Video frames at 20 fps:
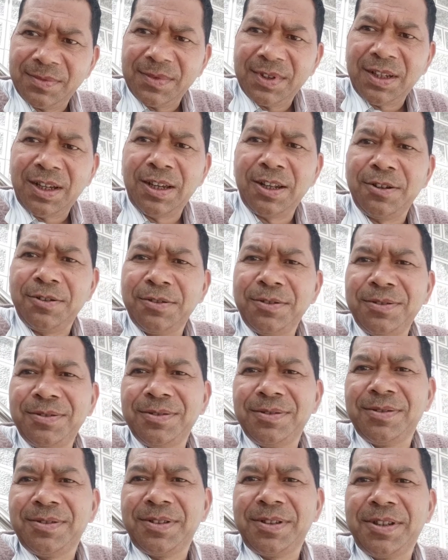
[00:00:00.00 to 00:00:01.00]
Hello,
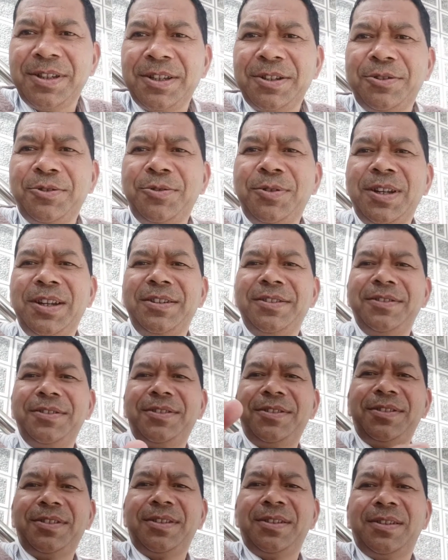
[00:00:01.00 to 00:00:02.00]
dear
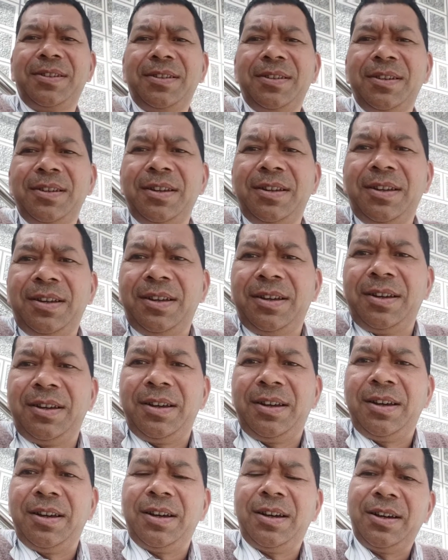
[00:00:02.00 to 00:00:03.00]
students.
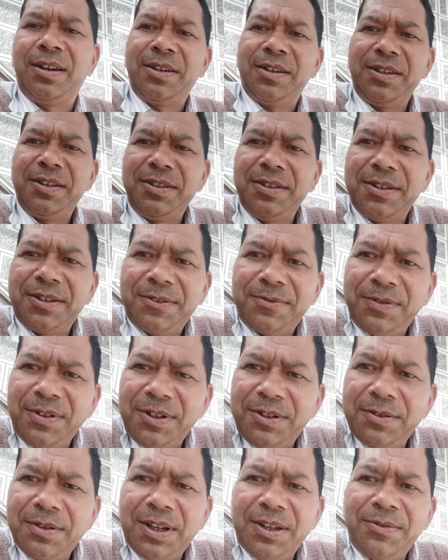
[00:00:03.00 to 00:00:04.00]
In this
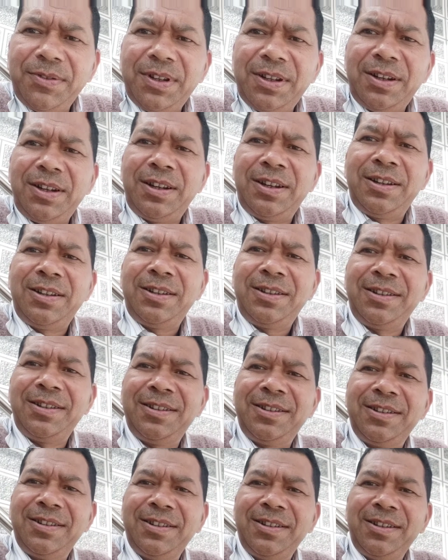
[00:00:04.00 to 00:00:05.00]
video, I will
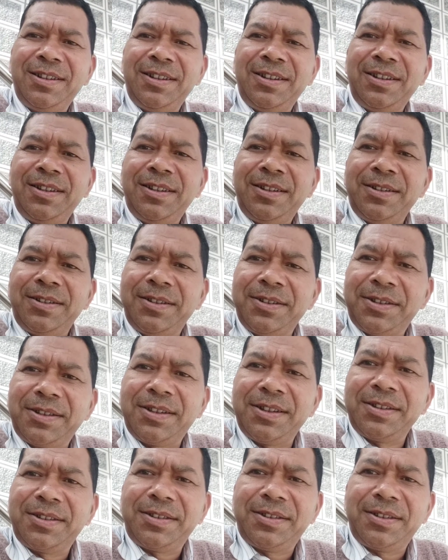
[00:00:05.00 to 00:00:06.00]

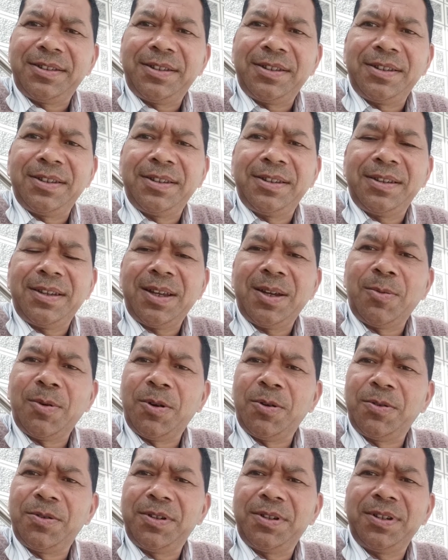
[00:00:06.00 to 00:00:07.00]
discuss
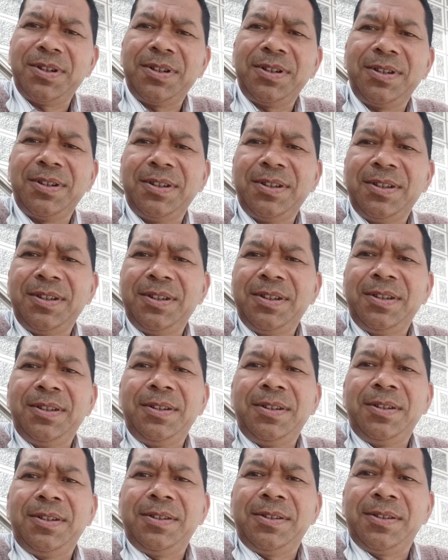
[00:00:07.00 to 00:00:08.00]
about
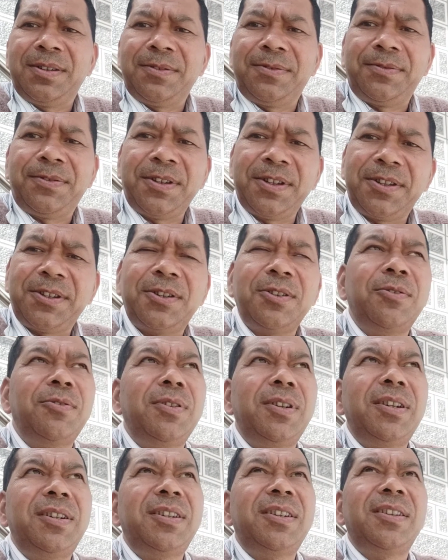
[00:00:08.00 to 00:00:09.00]
the first
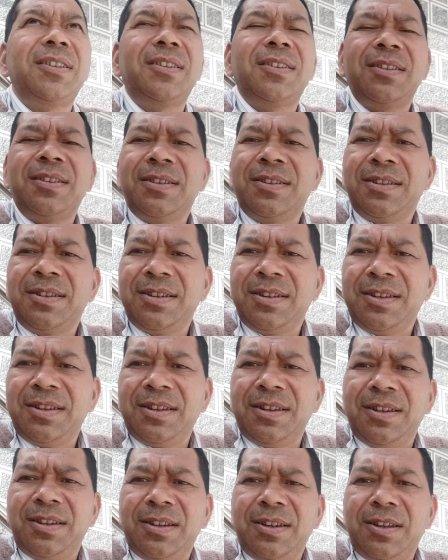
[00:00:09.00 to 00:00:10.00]
unit,
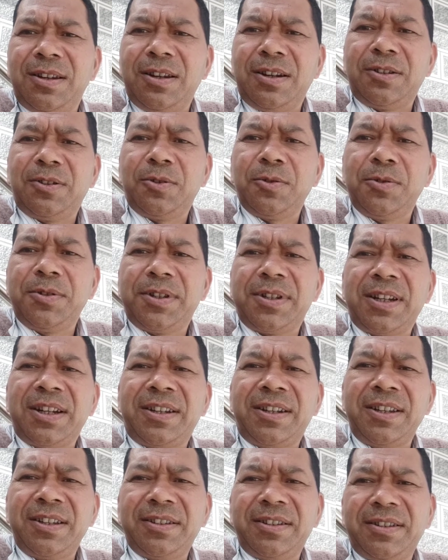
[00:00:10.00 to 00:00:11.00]

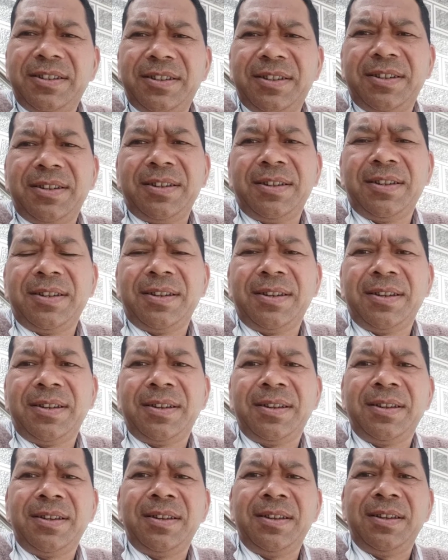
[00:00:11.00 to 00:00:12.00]
electrostatic,
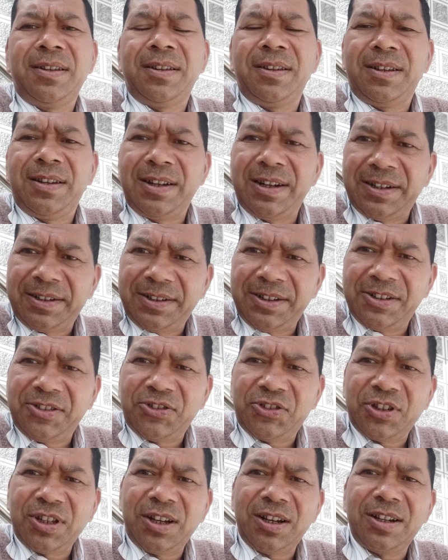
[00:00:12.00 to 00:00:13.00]
electric
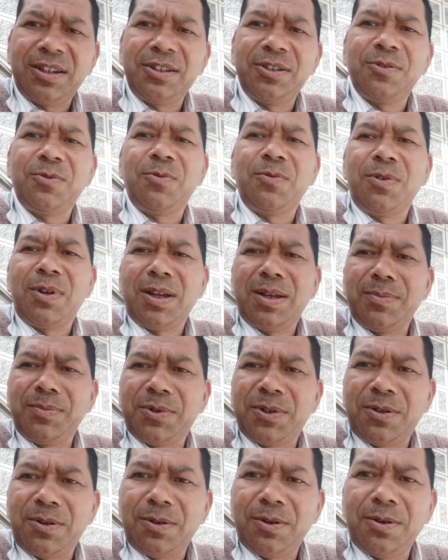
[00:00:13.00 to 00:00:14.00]
charge,
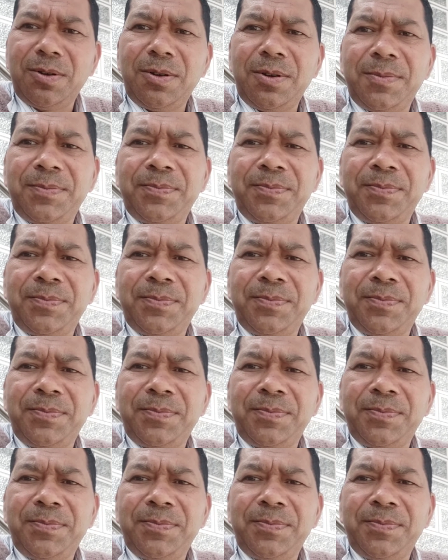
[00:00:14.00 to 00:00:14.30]
Coulomb's law,